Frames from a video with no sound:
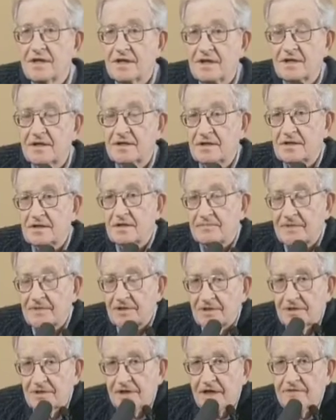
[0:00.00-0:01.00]
In
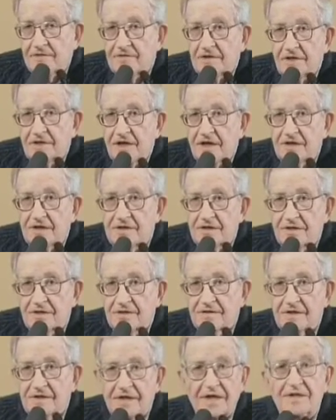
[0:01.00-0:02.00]
commercial
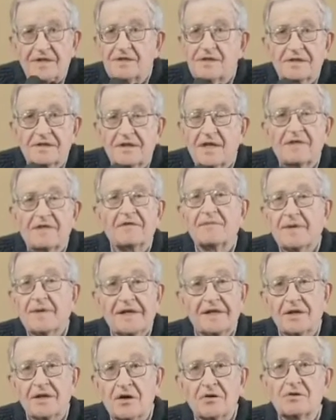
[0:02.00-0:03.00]
advertising, as
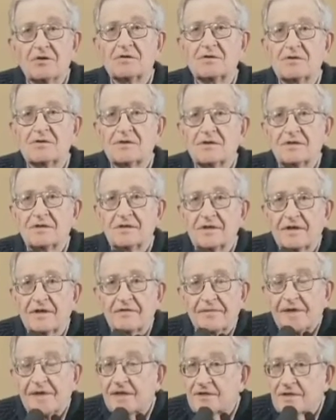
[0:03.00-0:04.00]
everybody knows,
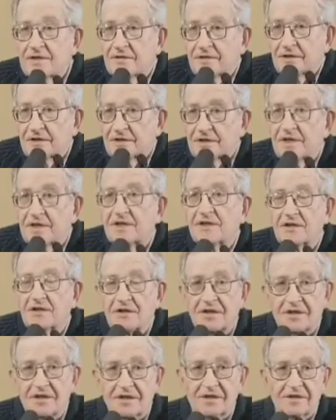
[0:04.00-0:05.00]
everybody who's ever, say,
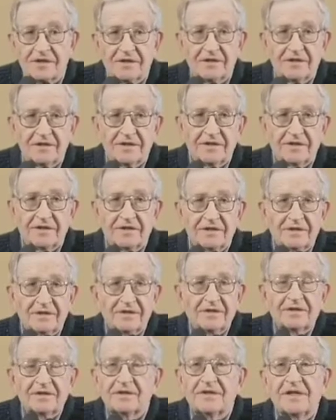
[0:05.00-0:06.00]
looked at a
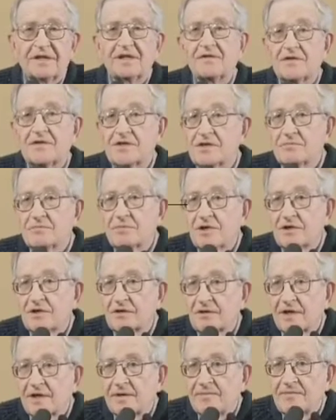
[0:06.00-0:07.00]
television
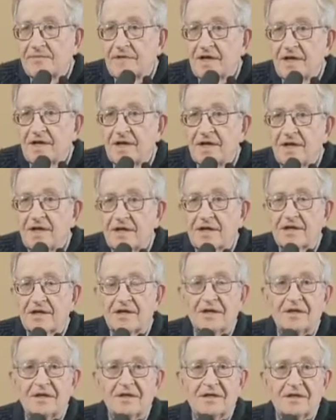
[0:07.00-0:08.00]
program,
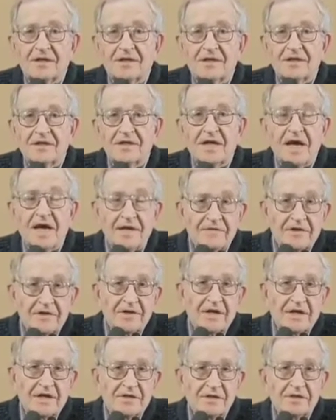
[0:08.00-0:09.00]
the
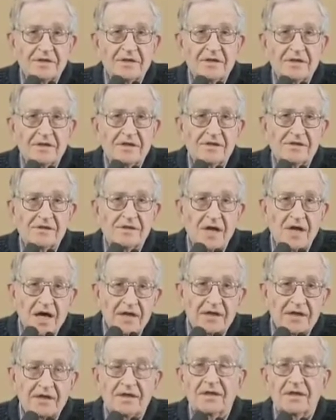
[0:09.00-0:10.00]
advertising is
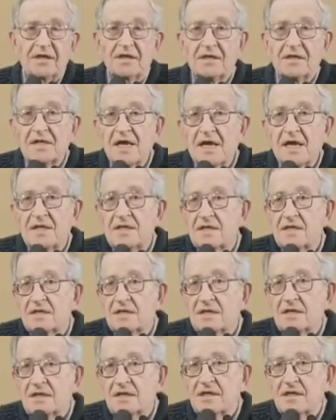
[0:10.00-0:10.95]
not intended